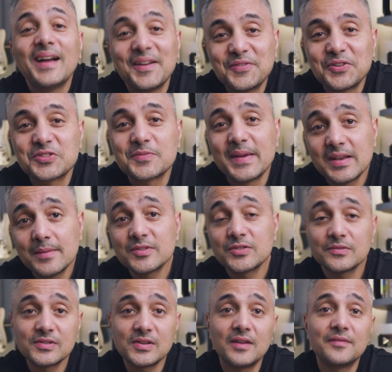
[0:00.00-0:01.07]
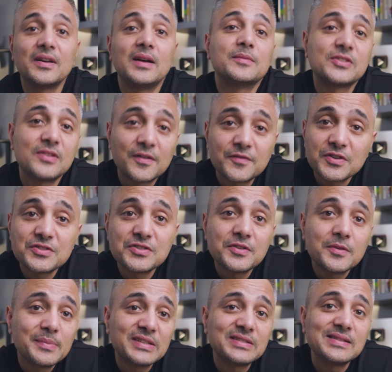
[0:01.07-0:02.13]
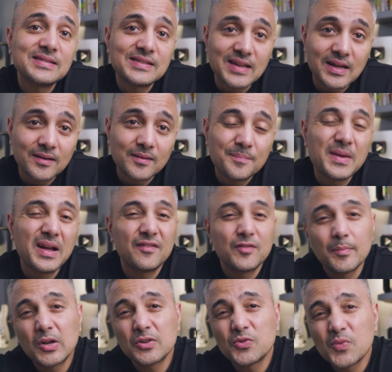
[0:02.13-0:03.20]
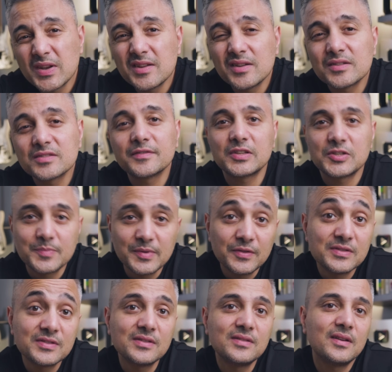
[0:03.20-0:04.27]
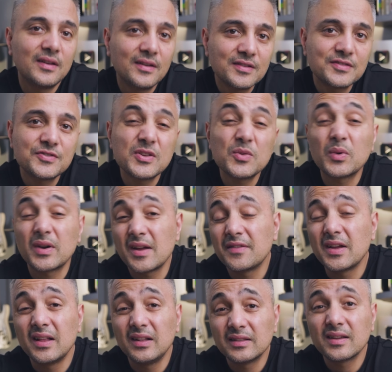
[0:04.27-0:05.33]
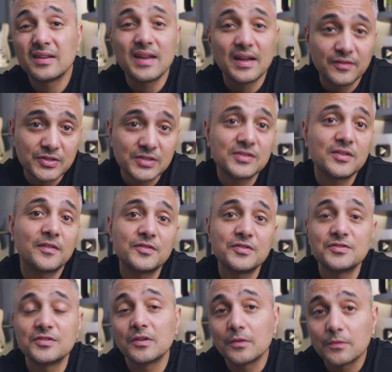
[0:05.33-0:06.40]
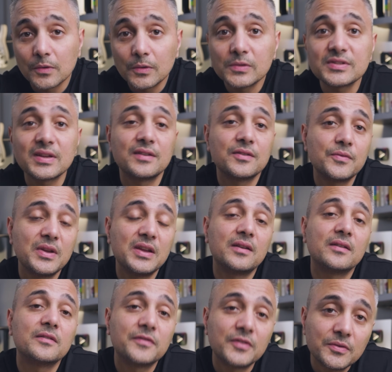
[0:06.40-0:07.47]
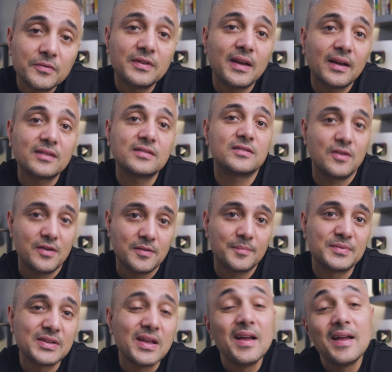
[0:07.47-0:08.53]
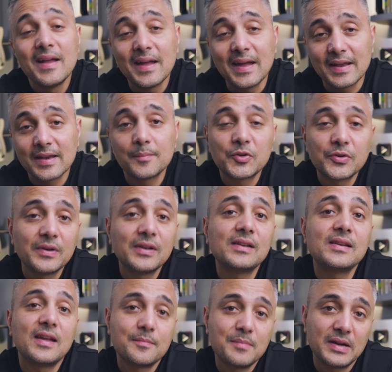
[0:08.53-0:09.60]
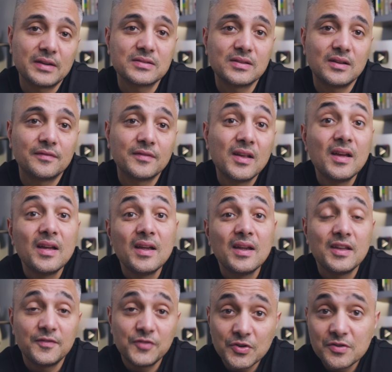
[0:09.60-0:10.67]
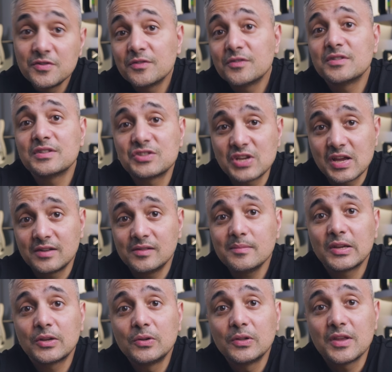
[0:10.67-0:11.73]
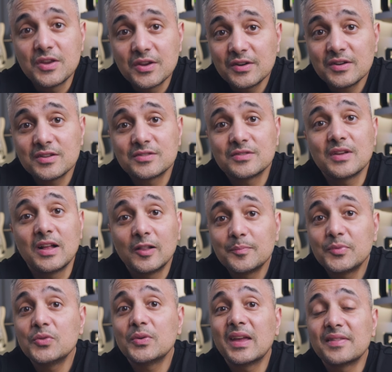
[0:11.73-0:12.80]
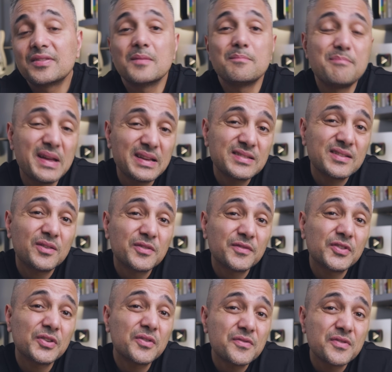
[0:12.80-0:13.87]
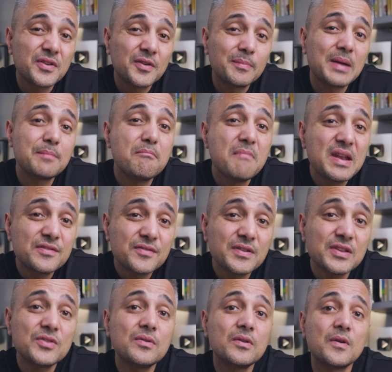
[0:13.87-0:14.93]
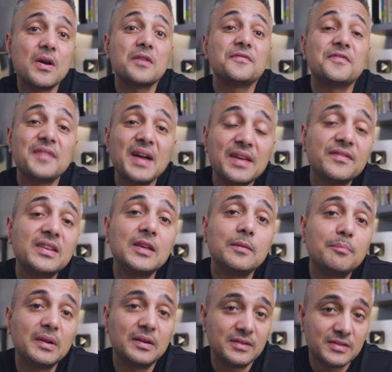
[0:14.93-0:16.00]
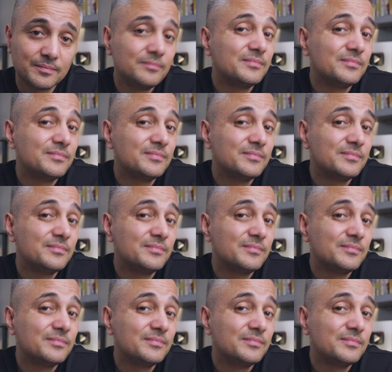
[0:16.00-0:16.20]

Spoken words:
Hi folks, my name is Utsav. I'm a software engineer based in Seattle. I have about 20 years of experience in the industry where I've held diverse software engineering roles and created a few tech startups. And I'm currently at Microsoft. If you're new to this channel, my goal here is to help you get the best out of your career by mentoring you around five key pillars: